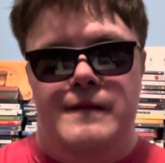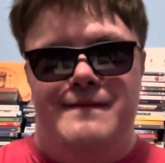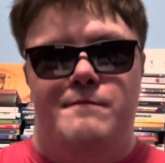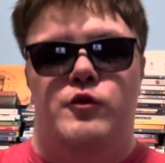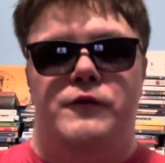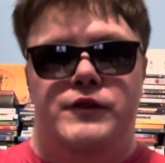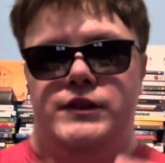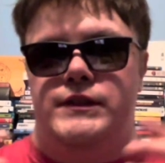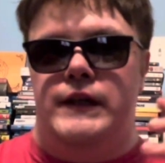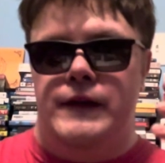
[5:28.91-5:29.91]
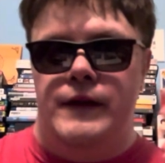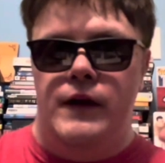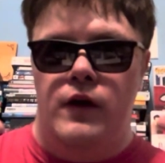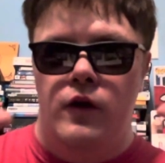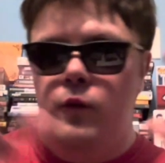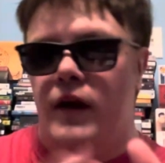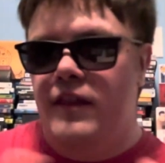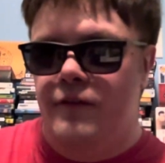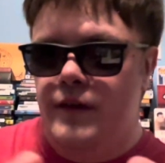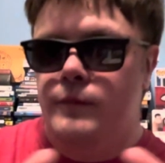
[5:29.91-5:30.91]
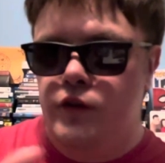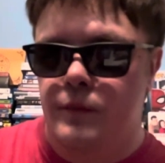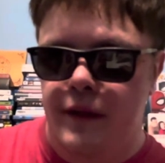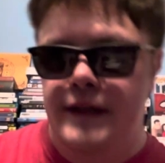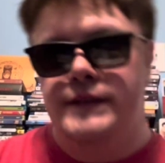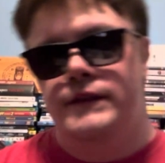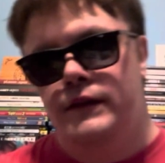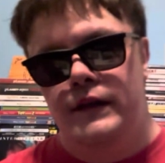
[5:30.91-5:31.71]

more of just where the film took place.